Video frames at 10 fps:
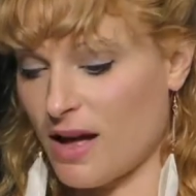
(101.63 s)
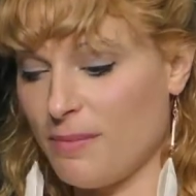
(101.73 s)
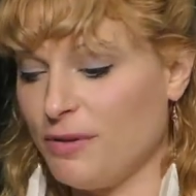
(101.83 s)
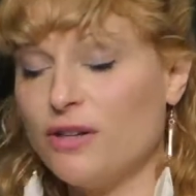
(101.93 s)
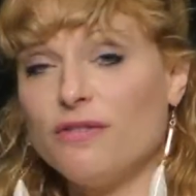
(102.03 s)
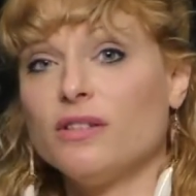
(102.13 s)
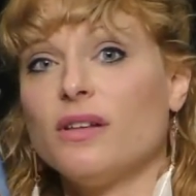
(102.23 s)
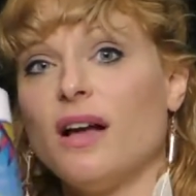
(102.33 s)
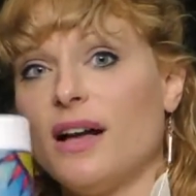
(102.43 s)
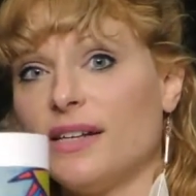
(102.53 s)
beautiful
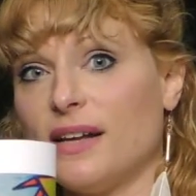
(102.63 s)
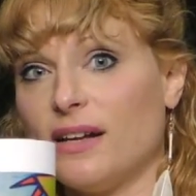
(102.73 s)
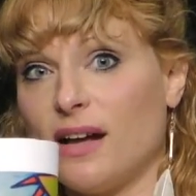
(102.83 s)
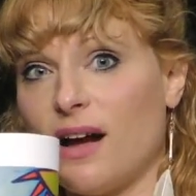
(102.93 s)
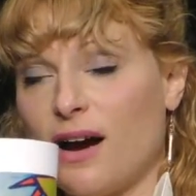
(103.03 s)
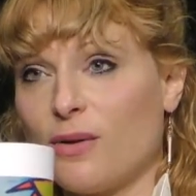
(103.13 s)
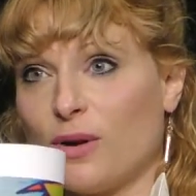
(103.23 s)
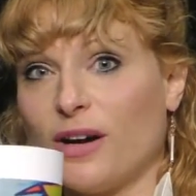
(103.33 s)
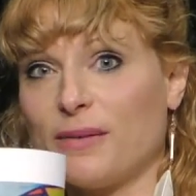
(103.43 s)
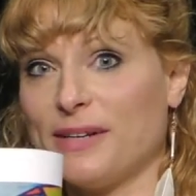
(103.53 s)

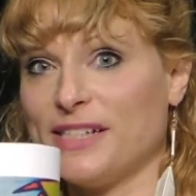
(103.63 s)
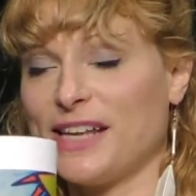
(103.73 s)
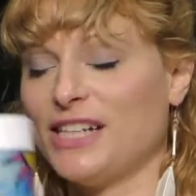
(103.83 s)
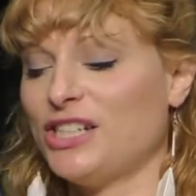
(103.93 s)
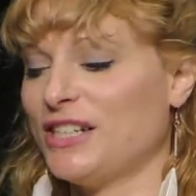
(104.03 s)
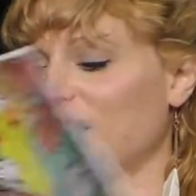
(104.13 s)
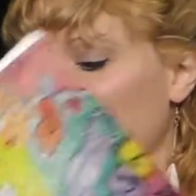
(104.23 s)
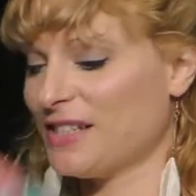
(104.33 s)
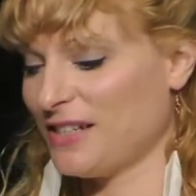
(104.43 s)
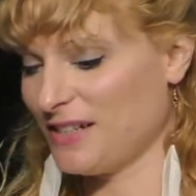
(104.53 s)
artwork by sketches.
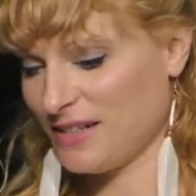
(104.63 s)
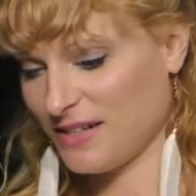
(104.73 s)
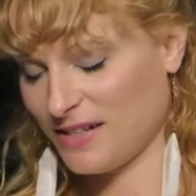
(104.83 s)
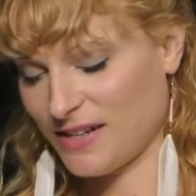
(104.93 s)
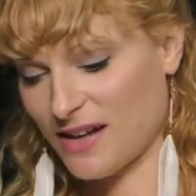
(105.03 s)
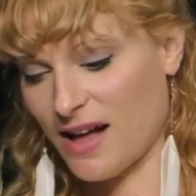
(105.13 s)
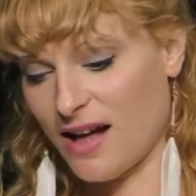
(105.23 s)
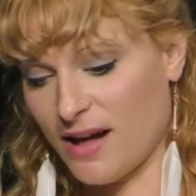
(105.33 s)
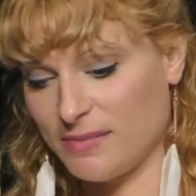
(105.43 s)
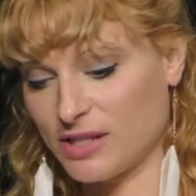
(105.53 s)

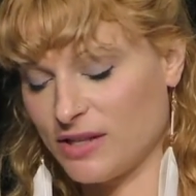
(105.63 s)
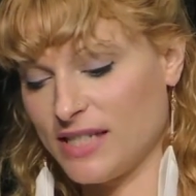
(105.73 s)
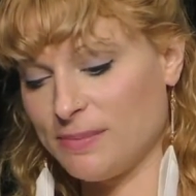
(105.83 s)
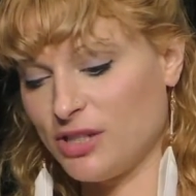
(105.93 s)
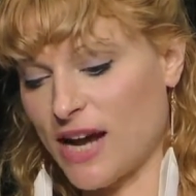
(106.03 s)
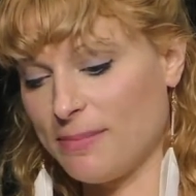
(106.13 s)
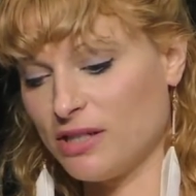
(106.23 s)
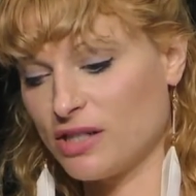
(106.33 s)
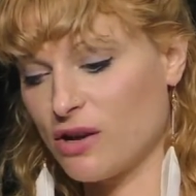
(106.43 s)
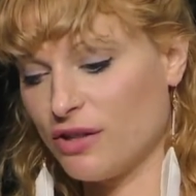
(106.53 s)
This chapter
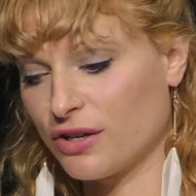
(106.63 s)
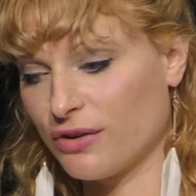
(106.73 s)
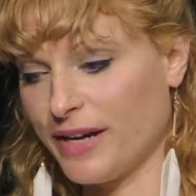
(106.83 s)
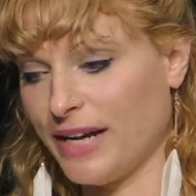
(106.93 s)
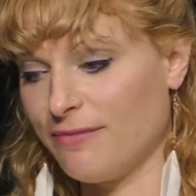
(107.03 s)
is called The Creative